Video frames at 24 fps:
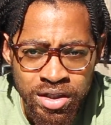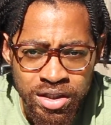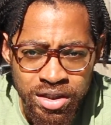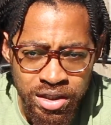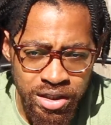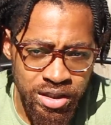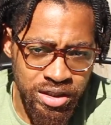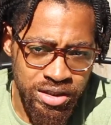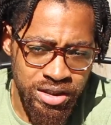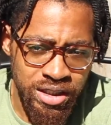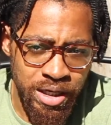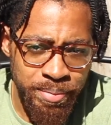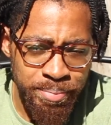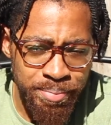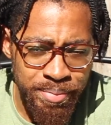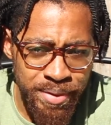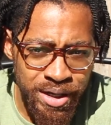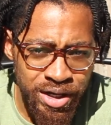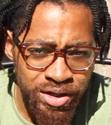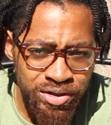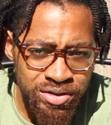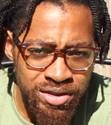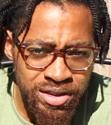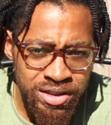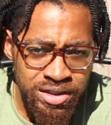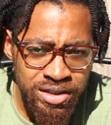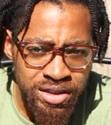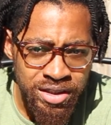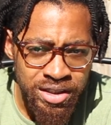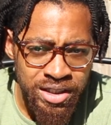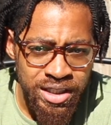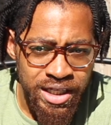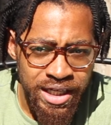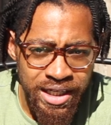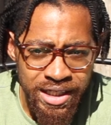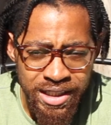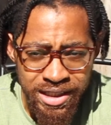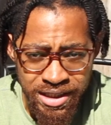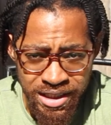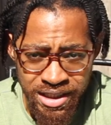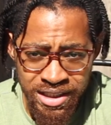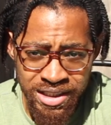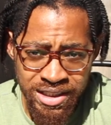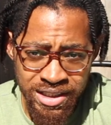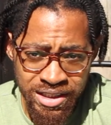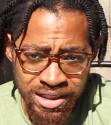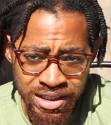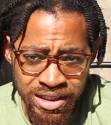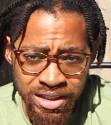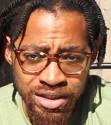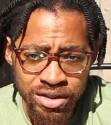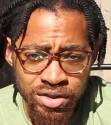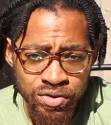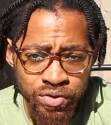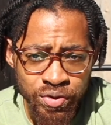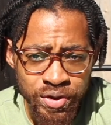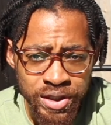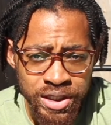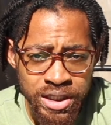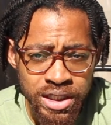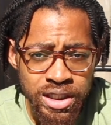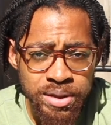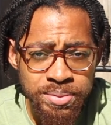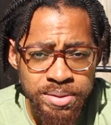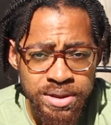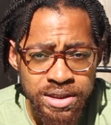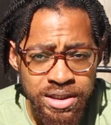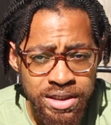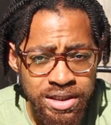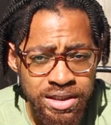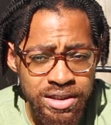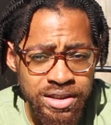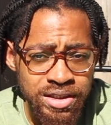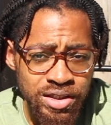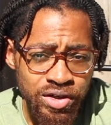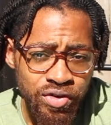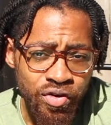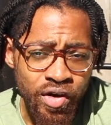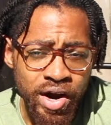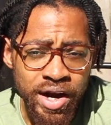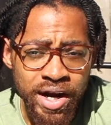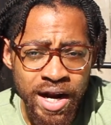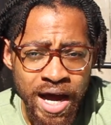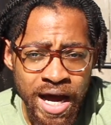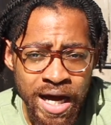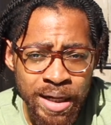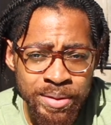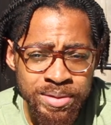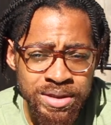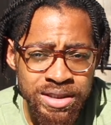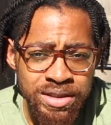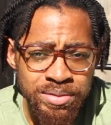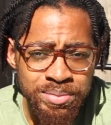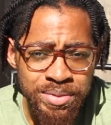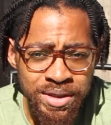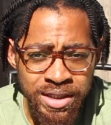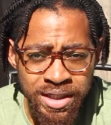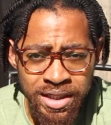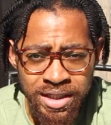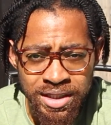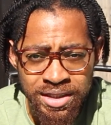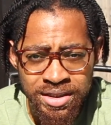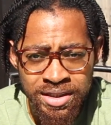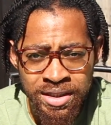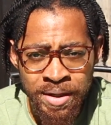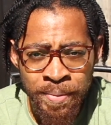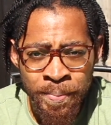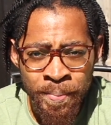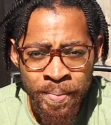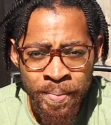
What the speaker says: cook something else in addition to the ribs, this is a great option because